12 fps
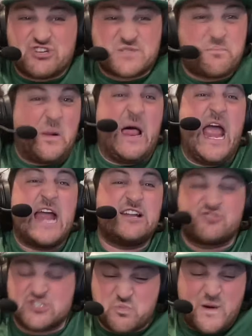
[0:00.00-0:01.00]
just played.
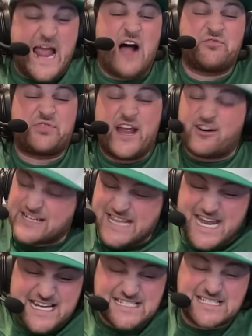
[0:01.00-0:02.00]
He just went out there and
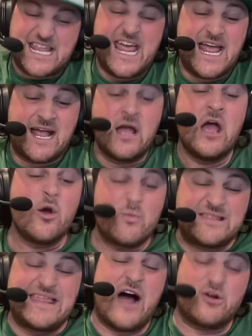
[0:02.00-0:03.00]
did his thing
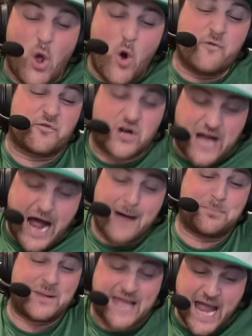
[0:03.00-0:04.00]
without
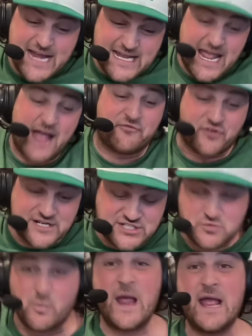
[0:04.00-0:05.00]
overcomplicating every
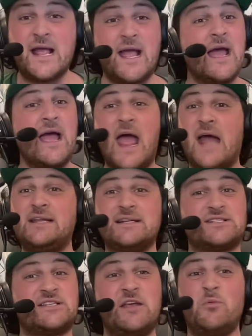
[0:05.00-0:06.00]
swing, and
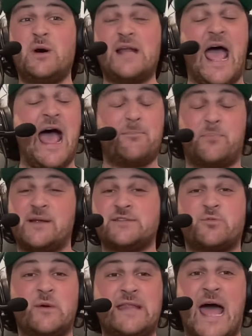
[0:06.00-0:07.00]
you see what
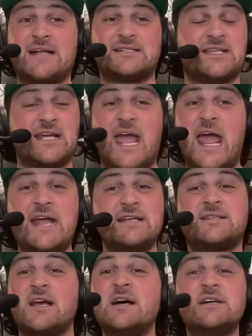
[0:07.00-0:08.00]
happens when that's the
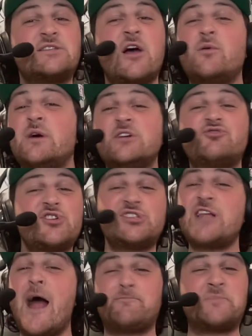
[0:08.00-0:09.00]
case. So just
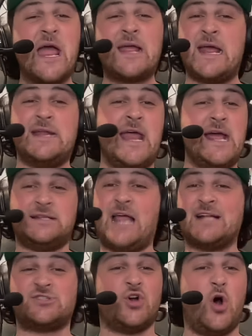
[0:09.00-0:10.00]
stop thinking, Nick.
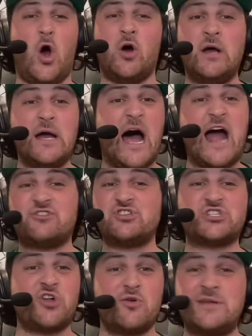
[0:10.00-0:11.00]
That's all. I
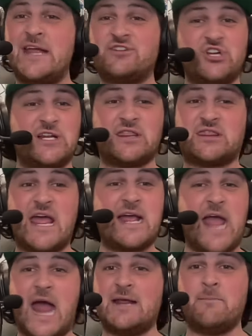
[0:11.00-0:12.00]
just don't need you to
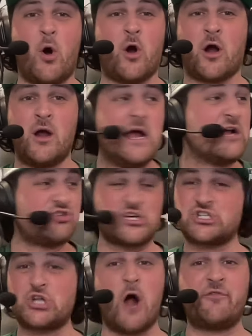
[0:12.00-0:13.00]
think anymore.
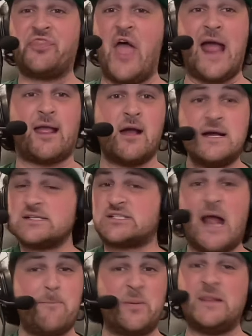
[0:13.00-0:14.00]
Just don't think.
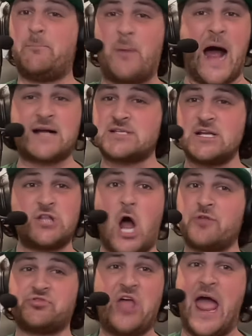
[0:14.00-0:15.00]
Step in the box and
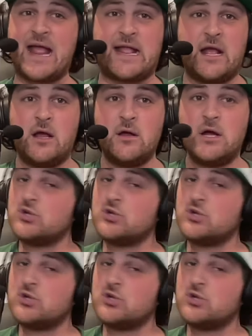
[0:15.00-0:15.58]
don't think.